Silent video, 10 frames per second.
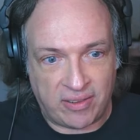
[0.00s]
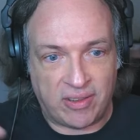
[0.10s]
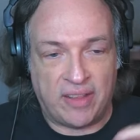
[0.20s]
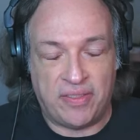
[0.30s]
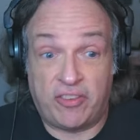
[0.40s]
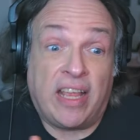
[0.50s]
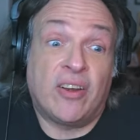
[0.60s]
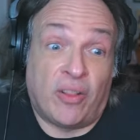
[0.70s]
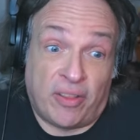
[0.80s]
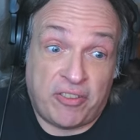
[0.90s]
and the
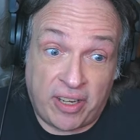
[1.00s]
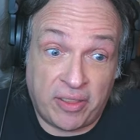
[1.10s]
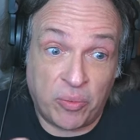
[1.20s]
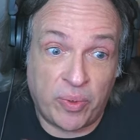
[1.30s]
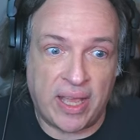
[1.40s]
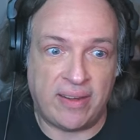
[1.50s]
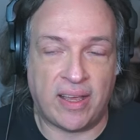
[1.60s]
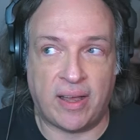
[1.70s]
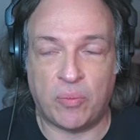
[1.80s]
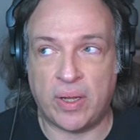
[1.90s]
technology that we end
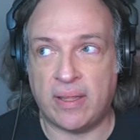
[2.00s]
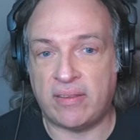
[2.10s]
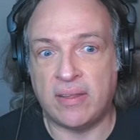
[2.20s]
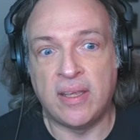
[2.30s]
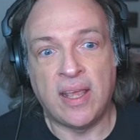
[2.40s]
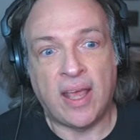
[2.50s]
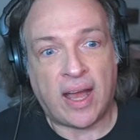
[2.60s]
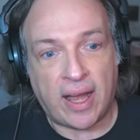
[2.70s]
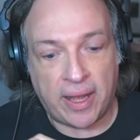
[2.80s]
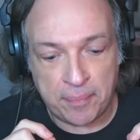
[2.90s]
up with.
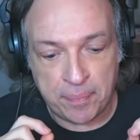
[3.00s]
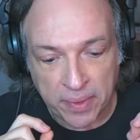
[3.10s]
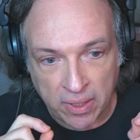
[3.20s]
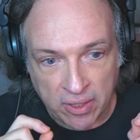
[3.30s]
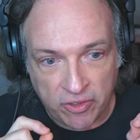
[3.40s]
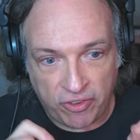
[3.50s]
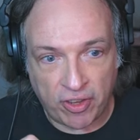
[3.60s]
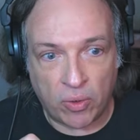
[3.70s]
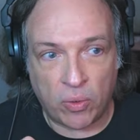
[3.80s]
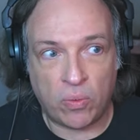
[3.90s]
Um,
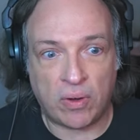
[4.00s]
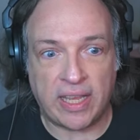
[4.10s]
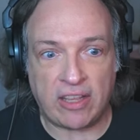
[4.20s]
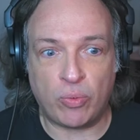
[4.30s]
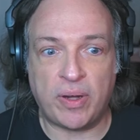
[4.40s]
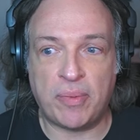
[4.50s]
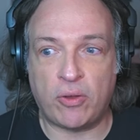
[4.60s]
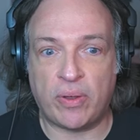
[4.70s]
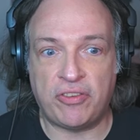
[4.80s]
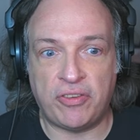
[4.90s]
so I guess one of my
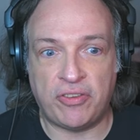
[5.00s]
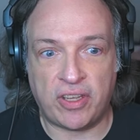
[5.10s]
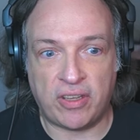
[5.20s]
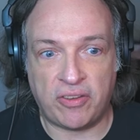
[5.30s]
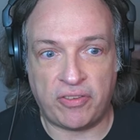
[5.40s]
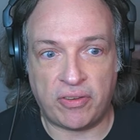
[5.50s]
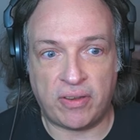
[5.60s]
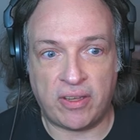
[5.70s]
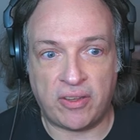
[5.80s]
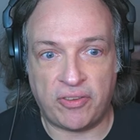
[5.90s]
questions is
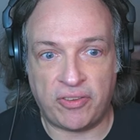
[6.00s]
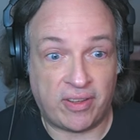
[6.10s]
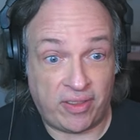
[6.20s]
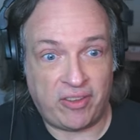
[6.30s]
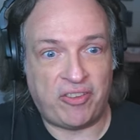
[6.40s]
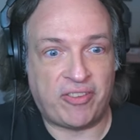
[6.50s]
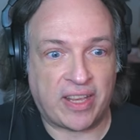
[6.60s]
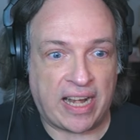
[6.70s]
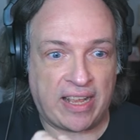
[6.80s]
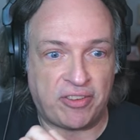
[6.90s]
is and this is the
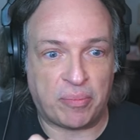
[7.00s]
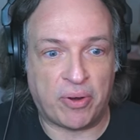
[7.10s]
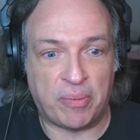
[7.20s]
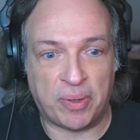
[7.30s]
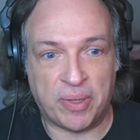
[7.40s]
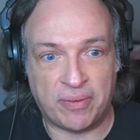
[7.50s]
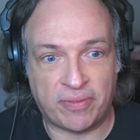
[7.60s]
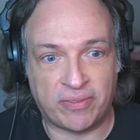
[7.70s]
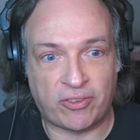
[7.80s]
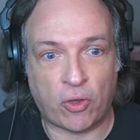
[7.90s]
classic problem of
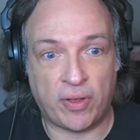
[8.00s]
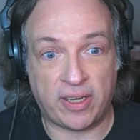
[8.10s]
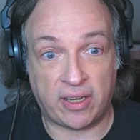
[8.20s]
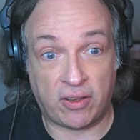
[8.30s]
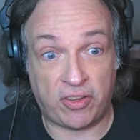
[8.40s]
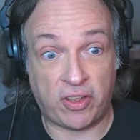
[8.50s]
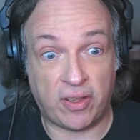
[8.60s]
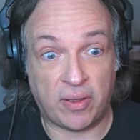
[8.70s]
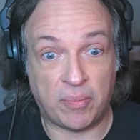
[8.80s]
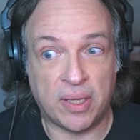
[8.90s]
coining a
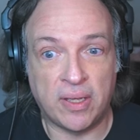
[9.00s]
term,